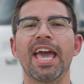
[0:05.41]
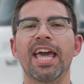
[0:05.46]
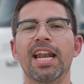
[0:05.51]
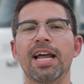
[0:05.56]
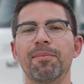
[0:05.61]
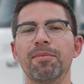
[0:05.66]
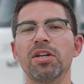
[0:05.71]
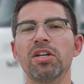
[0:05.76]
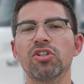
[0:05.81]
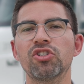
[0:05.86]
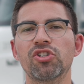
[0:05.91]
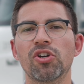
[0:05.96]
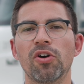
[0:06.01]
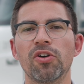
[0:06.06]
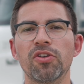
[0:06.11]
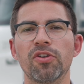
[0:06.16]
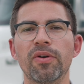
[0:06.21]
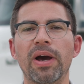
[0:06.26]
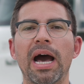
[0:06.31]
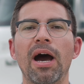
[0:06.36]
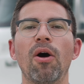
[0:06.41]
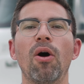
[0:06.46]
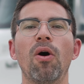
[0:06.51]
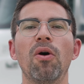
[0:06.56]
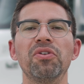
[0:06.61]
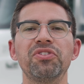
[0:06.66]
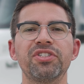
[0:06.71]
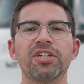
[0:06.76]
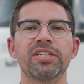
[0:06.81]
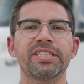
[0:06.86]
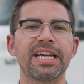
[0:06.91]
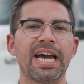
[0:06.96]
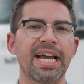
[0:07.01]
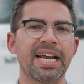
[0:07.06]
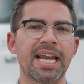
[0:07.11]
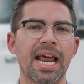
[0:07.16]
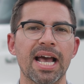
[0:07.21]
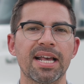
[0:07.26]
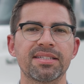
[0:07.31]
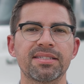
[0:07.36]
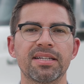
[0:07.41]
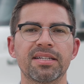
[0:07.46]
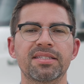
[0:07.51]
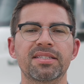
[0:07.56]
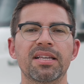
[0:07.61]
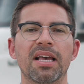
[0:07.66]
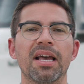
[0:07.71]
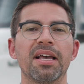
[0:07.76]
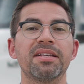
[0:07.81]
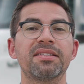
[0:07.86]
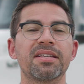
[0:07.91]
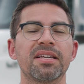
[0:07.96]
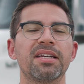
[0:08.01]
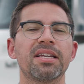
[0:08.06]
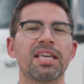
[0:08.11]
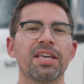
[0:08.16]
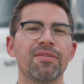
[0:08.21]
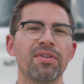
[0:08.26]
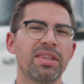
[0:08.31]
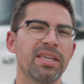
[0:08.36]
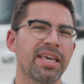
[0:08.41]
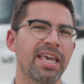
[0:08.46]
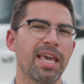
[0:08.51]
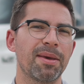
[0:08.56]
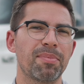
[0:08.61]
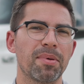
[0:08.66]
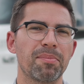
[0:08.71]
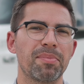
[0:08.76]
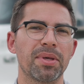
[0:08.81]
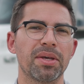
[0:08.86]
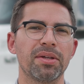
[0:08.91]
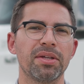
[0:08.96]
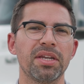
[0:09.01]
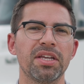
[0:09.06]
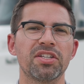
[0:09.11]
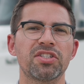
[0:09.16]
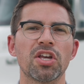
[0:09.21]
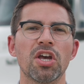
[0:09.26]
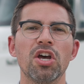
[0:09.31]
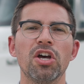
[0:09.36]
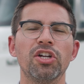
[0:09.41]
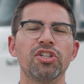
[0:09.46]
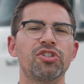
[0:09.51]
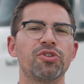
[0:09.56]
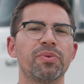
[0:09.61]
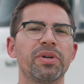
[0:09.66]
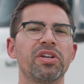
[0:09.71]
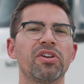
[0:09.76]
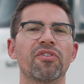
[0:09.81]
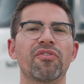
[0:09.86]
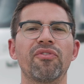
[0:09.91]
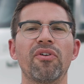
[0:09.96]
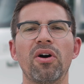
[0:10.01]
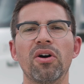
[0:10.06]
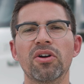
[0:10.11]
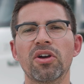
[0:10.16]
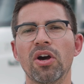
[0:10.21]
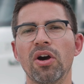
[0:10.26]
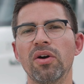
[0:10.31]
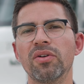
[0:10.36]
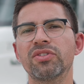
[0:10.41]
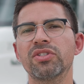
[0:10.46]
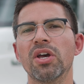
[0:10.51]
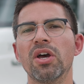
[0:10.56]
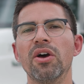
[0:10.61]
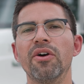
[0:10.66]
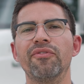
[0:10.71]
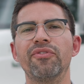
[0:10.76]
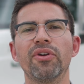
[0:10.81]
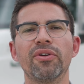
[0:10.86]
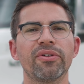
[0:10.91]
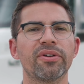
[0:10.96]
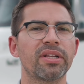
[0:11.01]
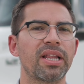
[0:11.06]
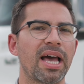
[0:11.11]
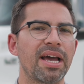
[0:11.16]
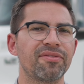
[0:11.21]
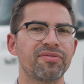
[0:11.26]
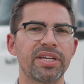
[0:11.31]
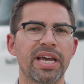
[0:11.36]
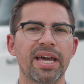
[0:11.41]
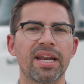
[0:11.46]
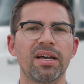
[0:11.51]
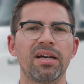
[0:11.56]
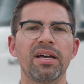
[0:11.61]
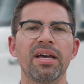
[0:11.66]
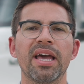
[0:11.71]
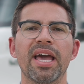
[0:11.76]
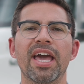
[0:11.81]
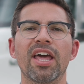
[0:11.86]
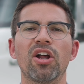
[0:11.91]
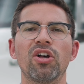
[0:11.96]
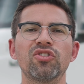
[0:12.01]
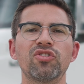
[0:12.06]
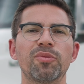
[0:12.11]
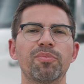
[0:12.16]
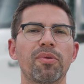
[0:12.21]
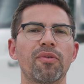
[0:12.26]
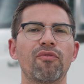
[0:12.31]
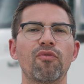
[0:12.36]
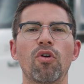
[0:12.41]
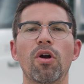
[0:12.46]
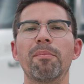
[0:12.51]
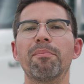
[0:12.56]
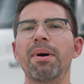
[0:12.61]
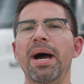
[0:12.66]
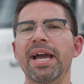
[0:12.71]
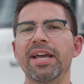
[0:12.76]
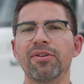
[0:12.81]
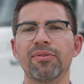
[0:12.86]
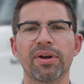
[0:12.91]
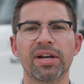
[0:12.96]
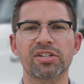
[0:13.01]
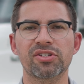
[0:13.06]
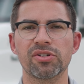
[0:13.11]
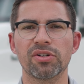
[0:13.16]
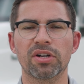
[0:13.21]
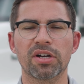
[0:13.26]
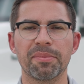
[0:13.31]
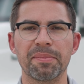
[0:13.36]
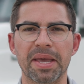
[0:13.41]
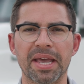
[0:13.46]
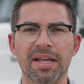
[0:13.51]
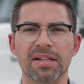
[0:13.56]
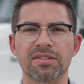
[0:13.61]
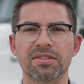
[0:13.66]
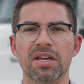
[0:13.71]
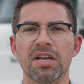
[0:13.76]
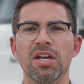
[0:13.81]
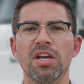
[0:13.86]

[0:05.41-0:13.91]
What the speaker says: and I'm gonna show you how OTR Diagnostics is gonna give you the capabilities to read your fault codes, view your live data, and also perform bidirectional commands.